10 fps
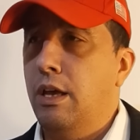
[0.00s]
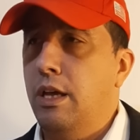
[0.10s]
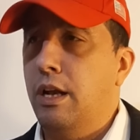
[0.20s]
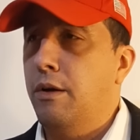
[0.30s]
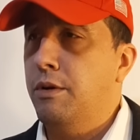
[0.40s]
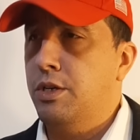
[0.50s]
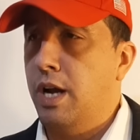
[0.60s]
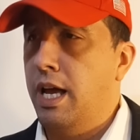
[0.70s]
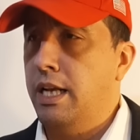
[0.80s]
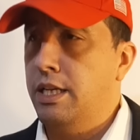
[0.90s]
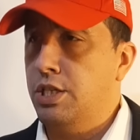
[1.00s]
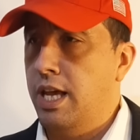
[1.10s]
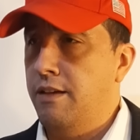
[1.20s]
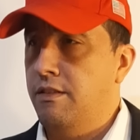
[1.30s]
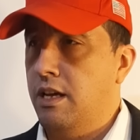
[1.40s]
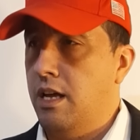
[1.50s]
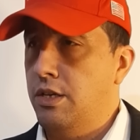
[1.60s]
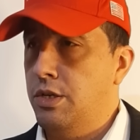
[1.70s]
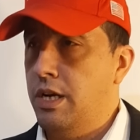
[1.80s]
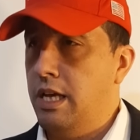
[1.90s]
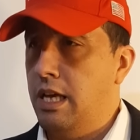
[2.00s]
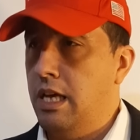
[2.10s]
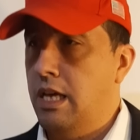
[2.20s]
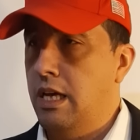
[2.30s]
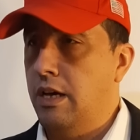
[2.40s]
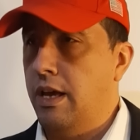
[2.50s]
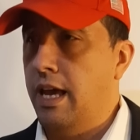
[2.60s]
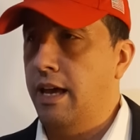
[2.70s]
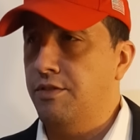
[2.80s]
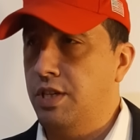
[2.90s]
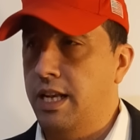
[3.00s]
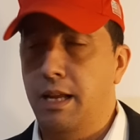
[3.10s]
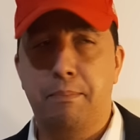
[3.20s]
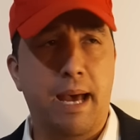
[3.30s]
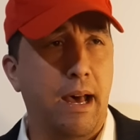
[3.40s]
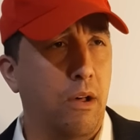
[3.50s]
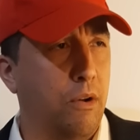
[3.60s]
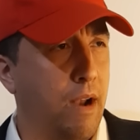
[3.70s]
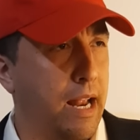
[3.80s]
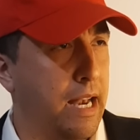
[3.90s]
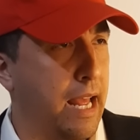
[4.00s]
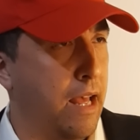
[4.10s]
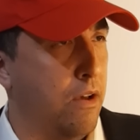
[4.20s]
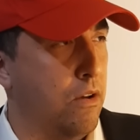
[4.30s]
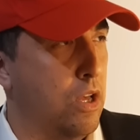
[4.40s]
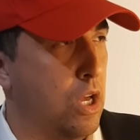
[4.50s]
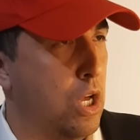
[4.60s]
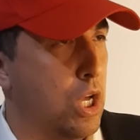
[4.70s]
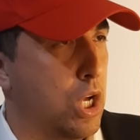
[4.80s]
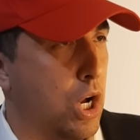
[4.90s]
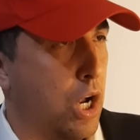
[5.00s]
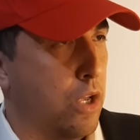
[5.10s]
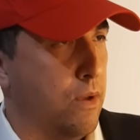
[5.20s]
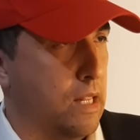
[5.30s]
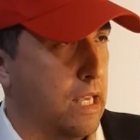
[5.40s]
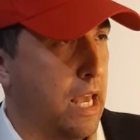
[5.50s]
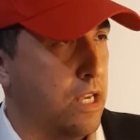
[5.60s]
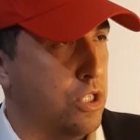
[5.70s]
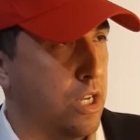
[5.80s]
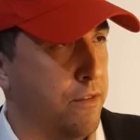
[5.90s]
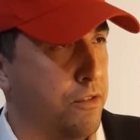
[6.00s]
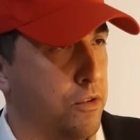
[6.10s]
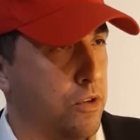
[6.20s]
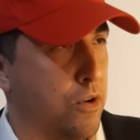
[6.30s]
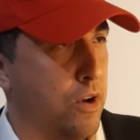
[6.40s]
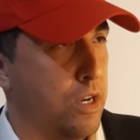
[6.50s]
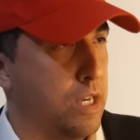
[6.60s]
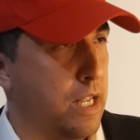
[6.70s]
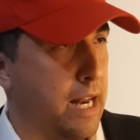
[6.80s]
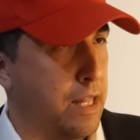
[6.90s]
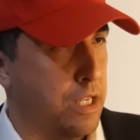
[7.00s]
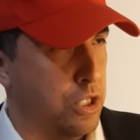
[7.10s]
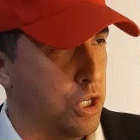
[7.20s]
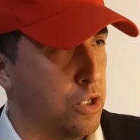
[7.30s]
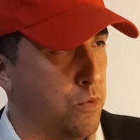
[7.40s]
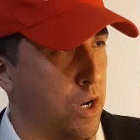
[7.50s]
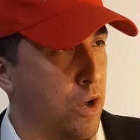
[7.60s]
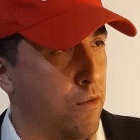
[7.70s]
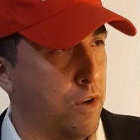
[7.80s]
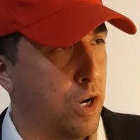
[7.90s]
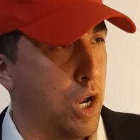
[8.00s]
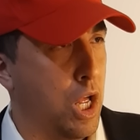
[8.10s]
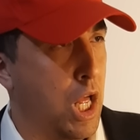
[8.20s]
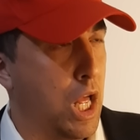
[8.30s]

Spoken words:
you know, we're trying to save the country. Okay, I have Sidney Powell right now arguing the case at a food court, and I think she's won over